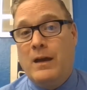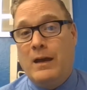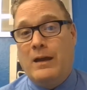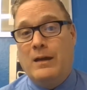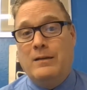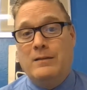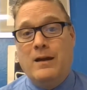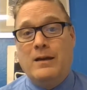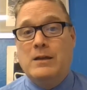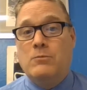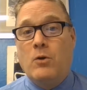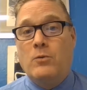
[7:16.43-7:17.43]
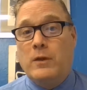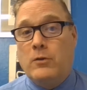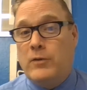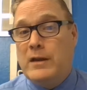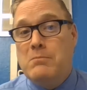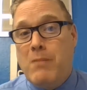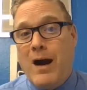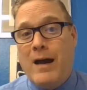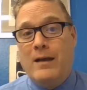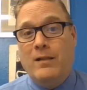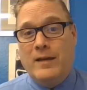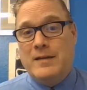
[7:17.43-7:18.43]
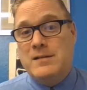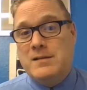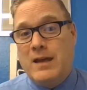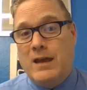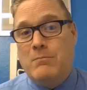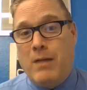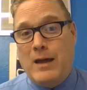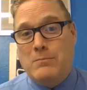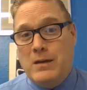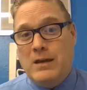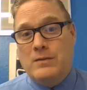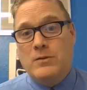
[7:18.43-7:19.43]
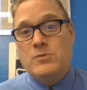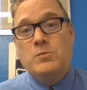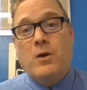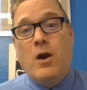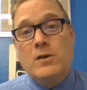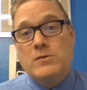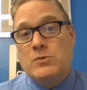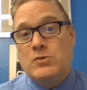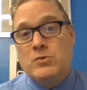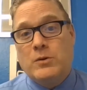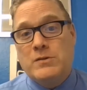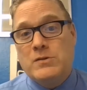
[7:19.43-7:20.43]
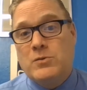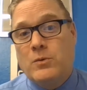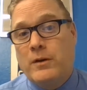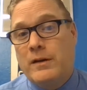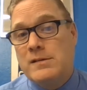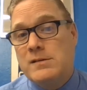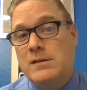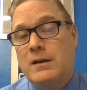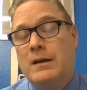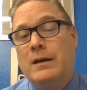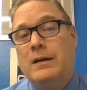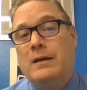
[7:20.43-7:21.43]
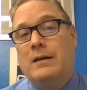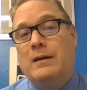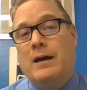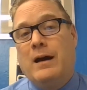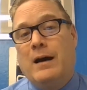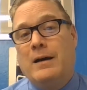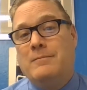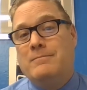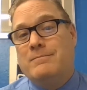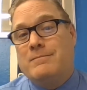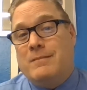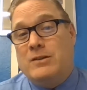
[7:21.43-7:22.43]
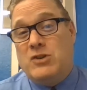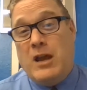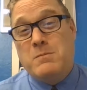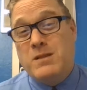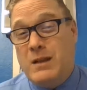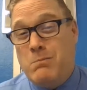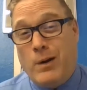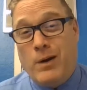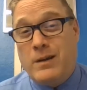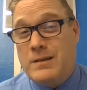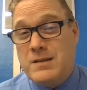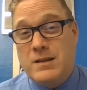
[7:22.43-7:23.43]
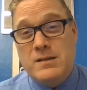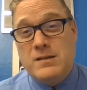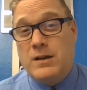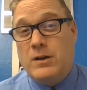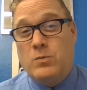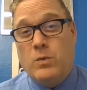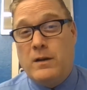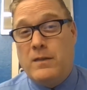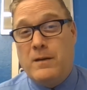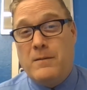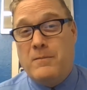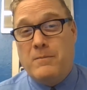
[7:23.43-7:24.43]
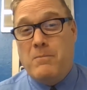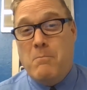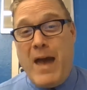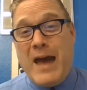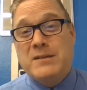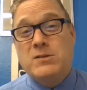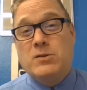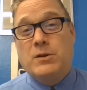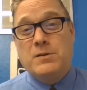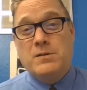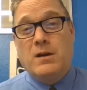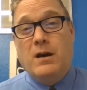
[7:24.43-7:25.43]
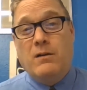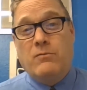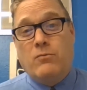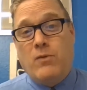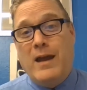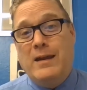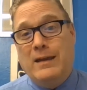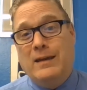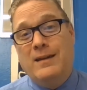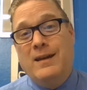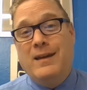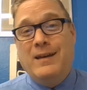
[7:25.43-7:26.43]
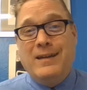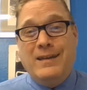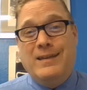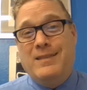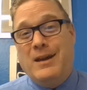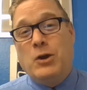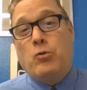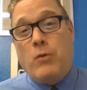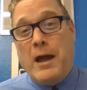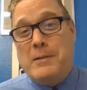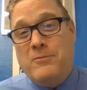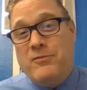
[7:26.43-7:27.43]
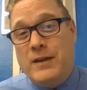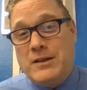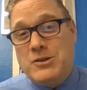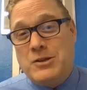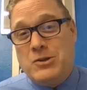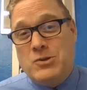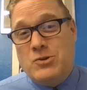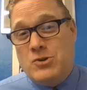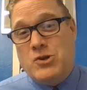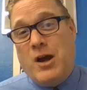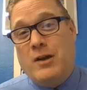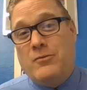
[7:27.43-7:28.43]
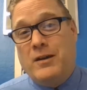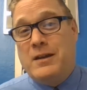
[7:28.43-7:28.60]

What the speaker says: And he wrote The Green Mile and Stand By Me. Those were also short stories. James Lee Burke is considered one of the masters of writing in the crime fiction genre.